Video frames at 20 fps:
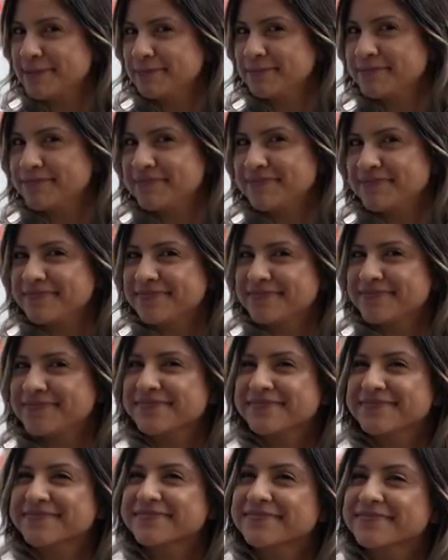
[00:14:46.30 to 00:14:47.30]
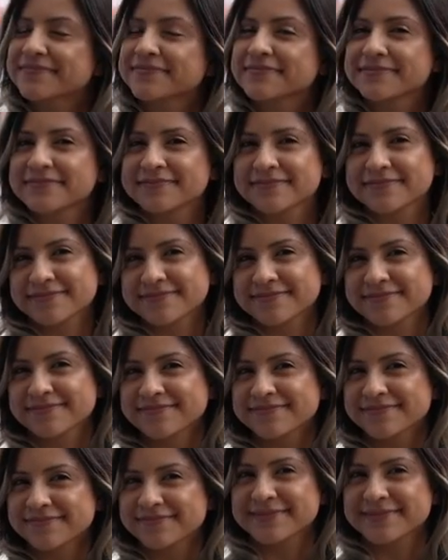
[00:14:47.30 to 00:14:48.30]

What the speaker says: The person shown says nothing.